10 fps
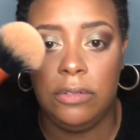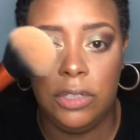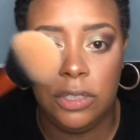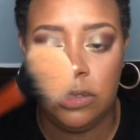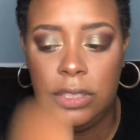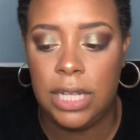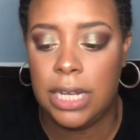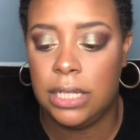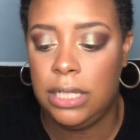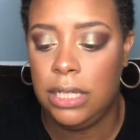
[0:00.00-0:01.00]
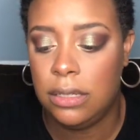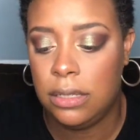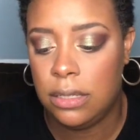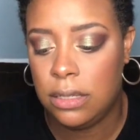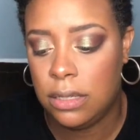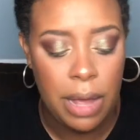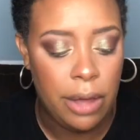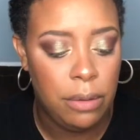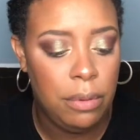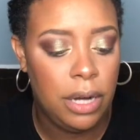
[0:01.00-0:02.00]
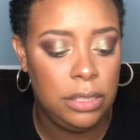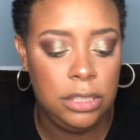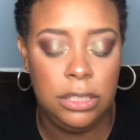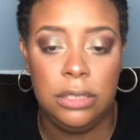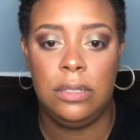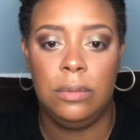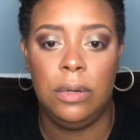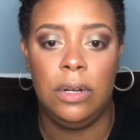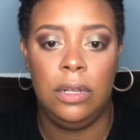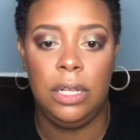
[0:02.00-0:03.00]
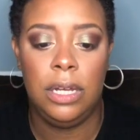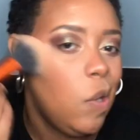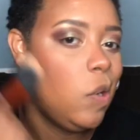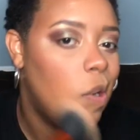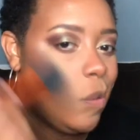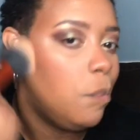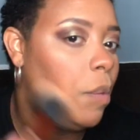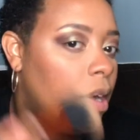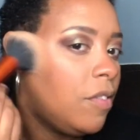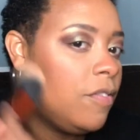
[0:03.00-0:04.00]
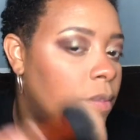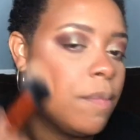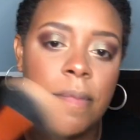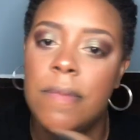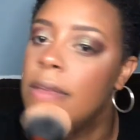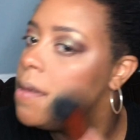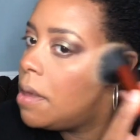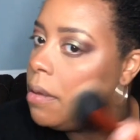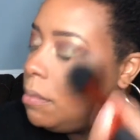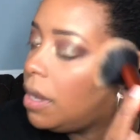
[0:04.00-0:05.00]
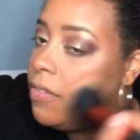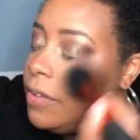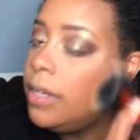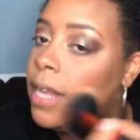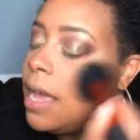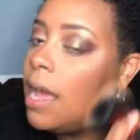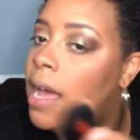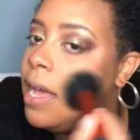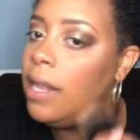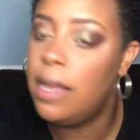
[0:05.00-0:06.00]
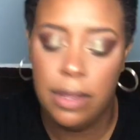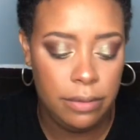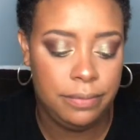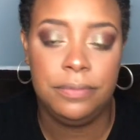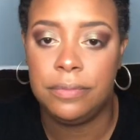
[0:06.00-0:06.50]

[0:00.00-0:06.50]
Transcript: Real Techniques powder brush, swirl it, and just buff. Buff in that highlights.